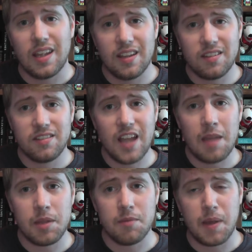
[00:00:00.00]
is
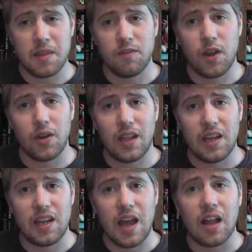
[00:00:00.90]
stymied by the very
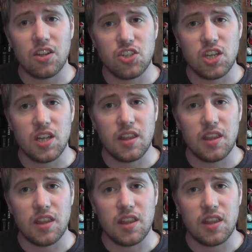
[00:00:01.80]
ideology